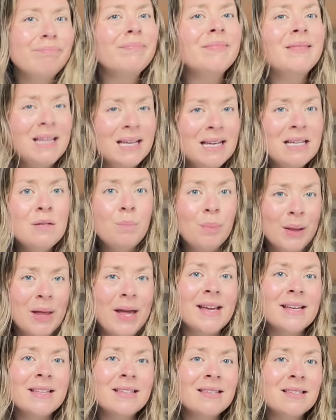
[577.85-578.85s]
This
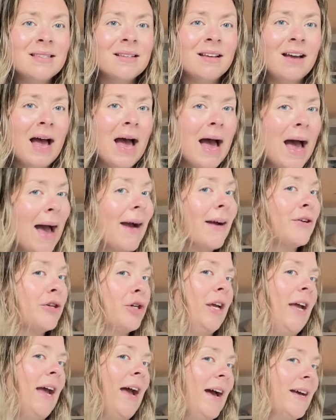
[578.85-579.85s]
place
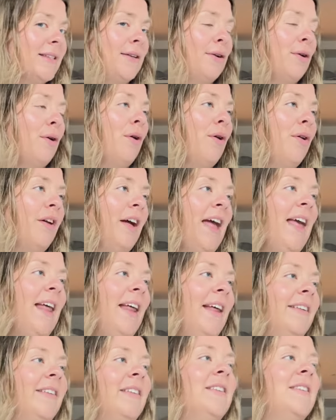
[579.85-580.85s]
actually has it all,
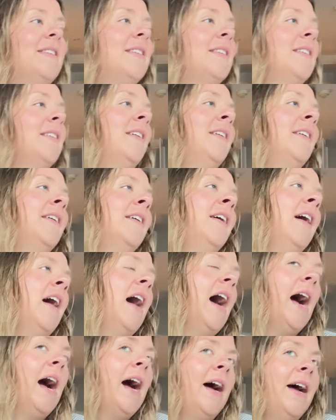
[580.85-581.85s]
and
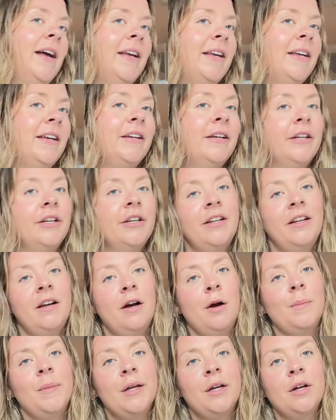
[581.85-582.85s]
I could
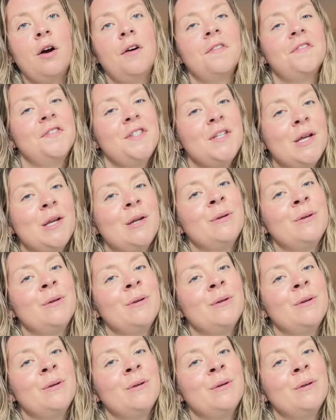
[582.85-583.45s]
come here often.